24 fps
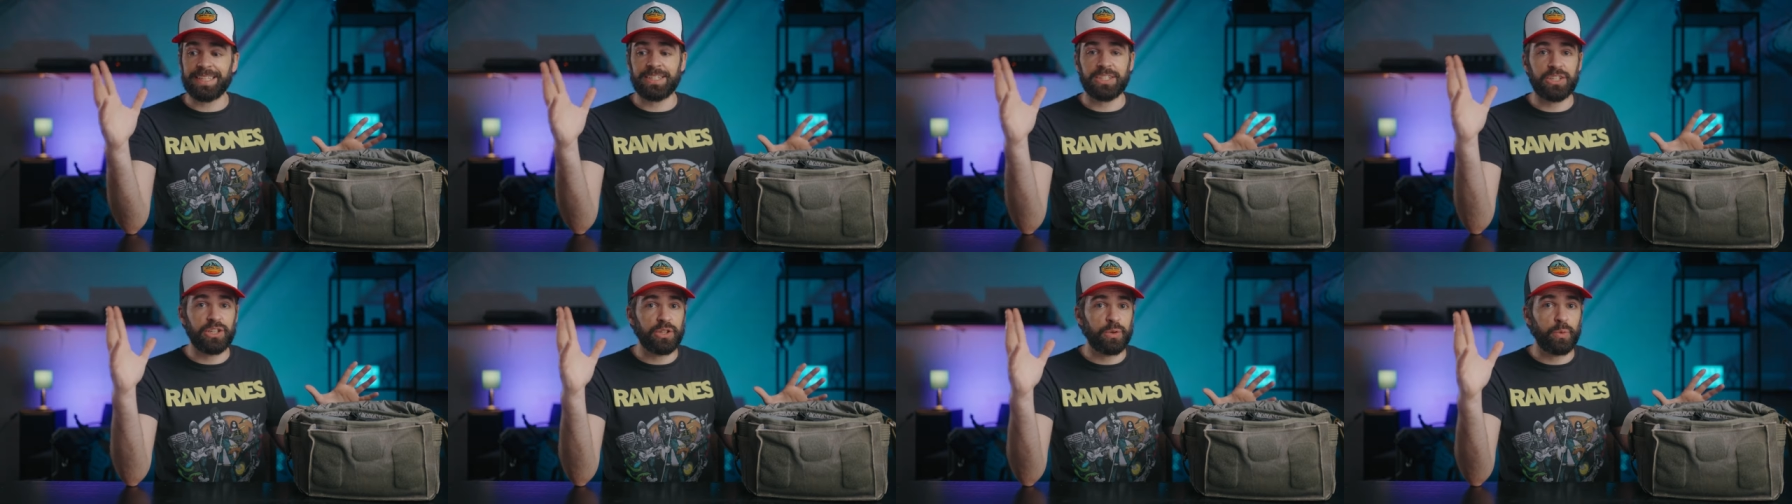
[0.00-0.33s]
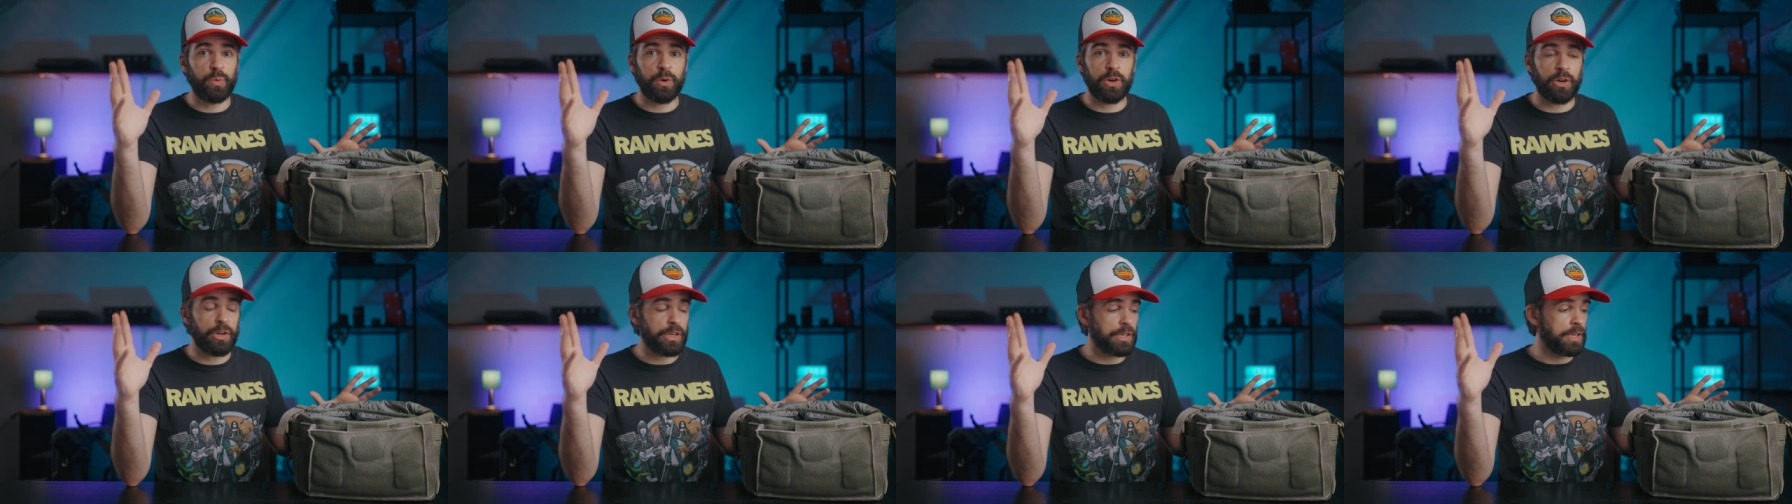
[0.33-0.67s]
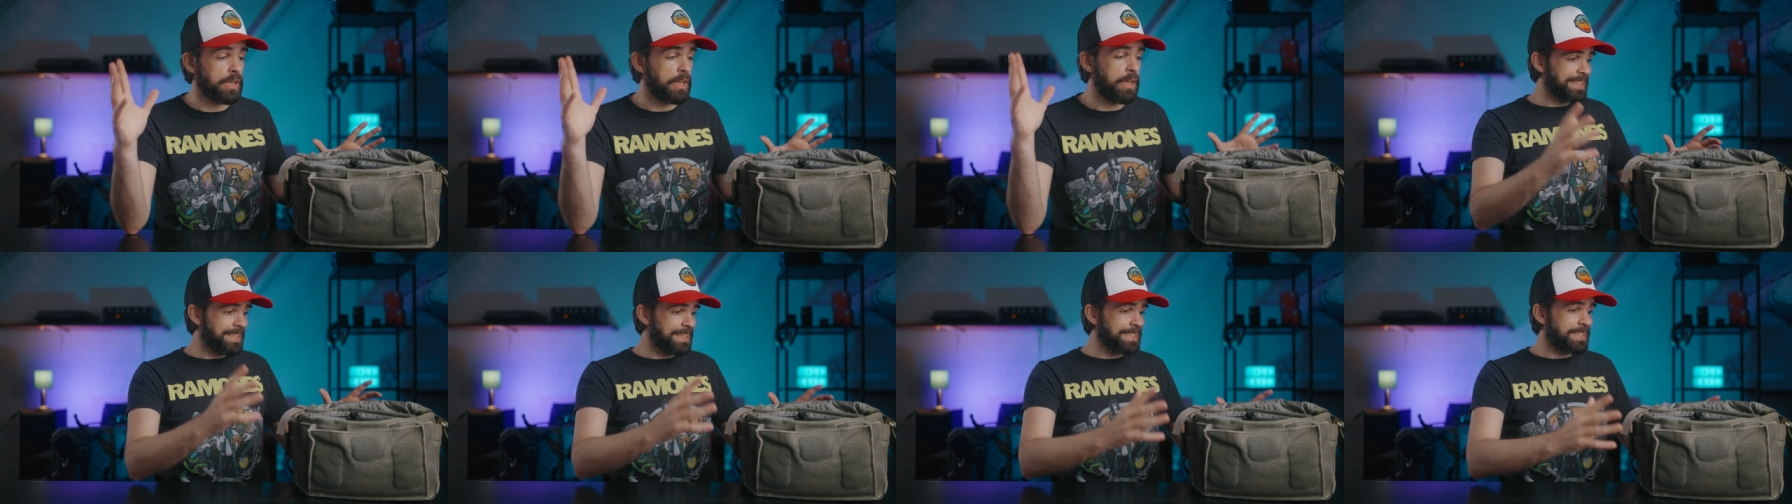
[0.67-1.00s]
it's gonna work.
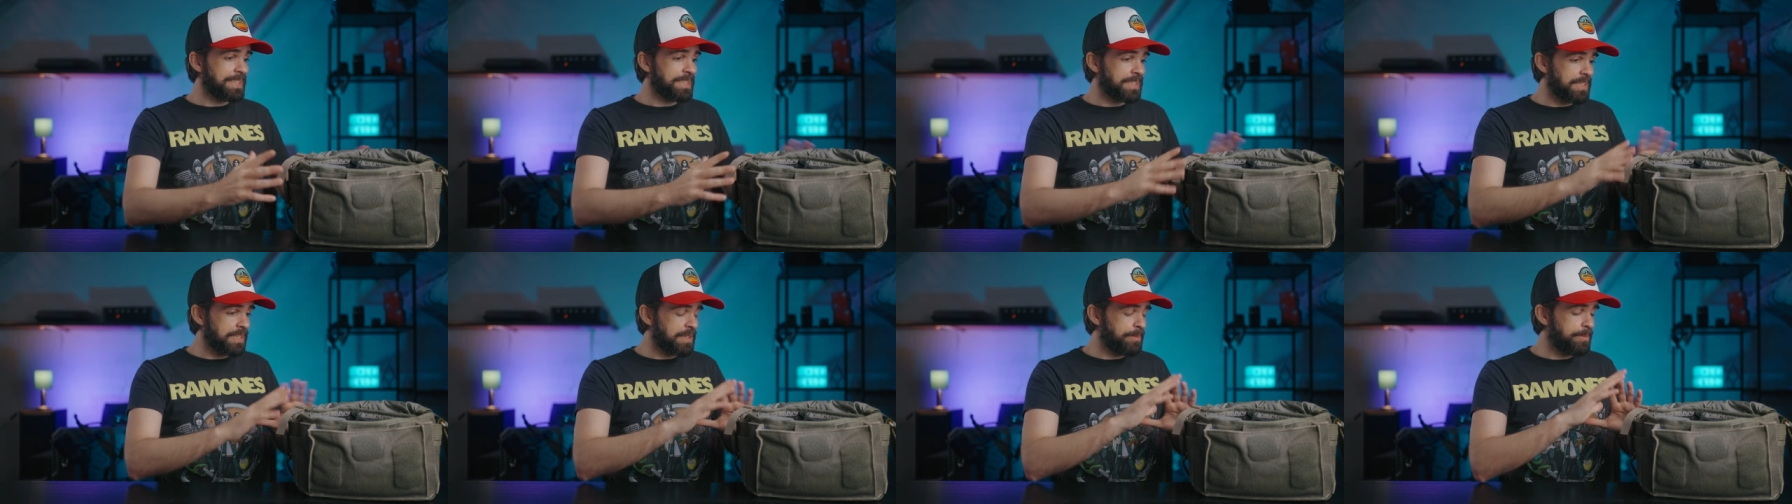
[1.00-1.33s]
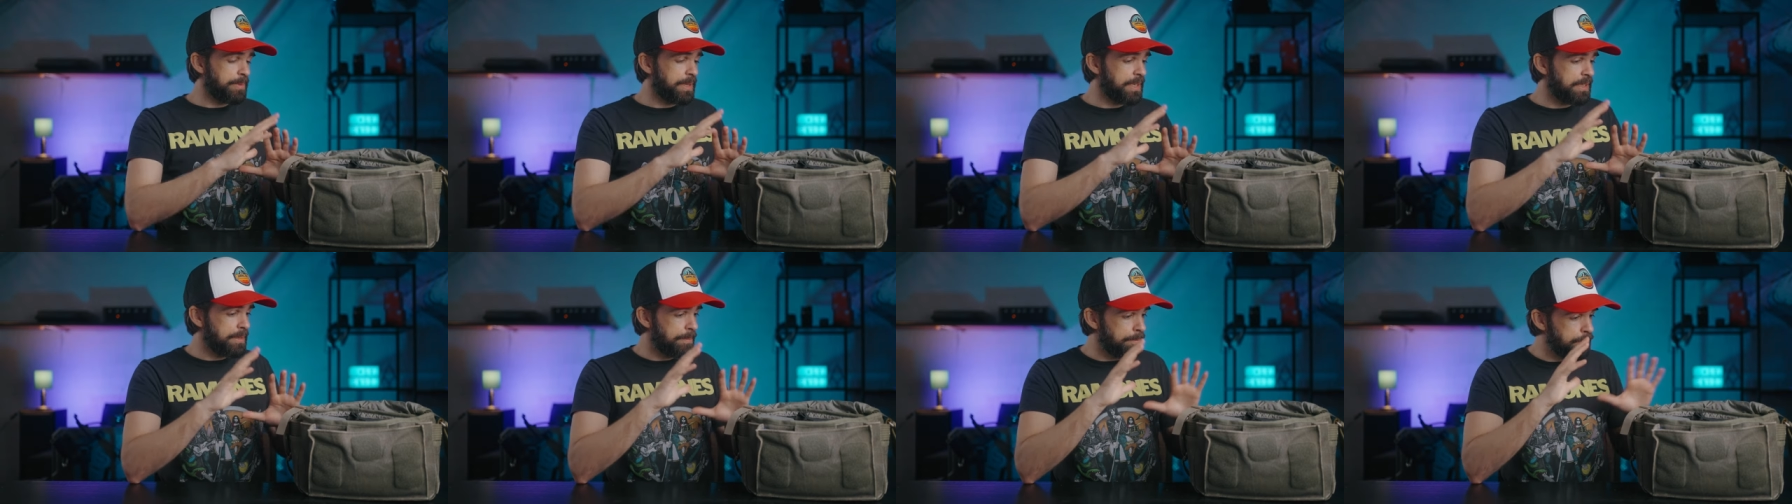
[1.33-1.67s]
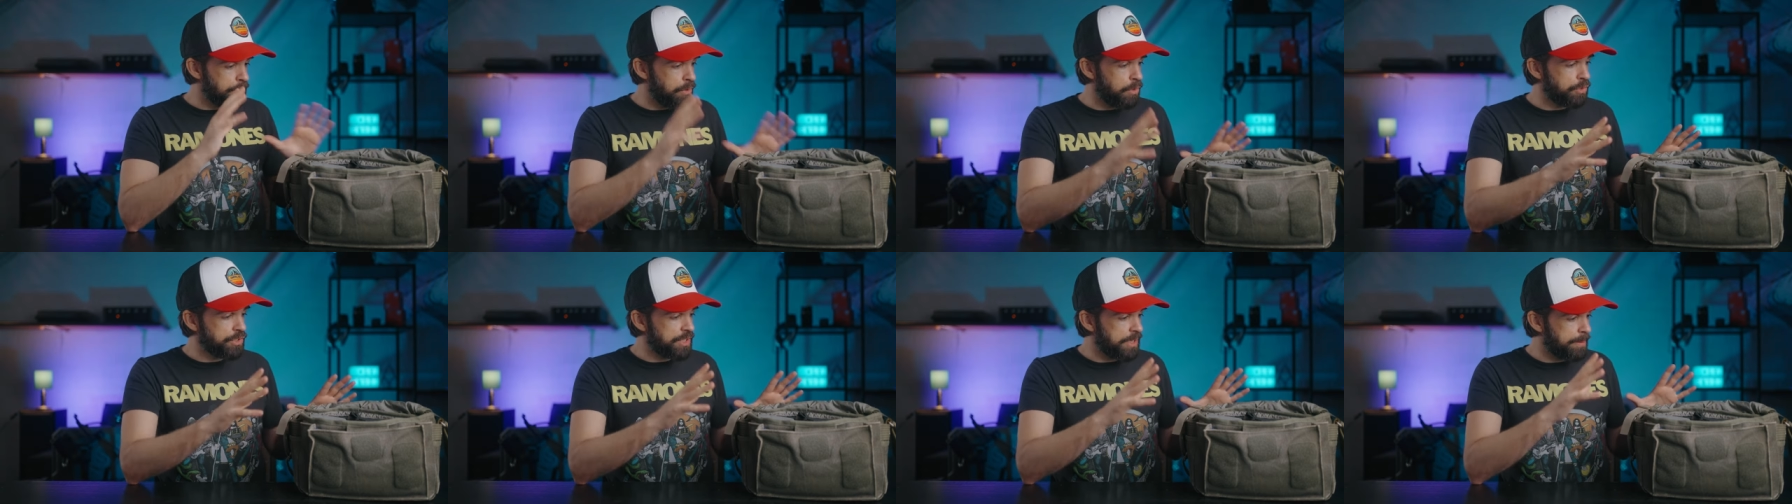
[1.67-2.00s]
This is gonna be the
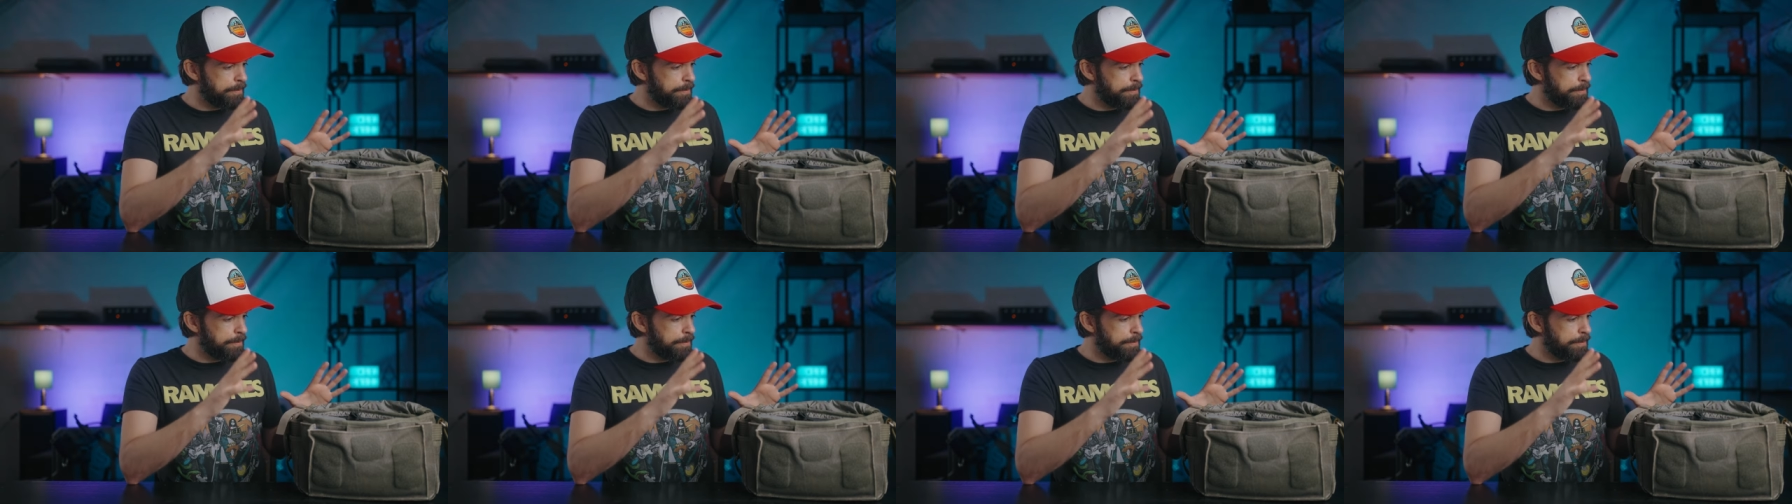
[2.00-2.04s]
most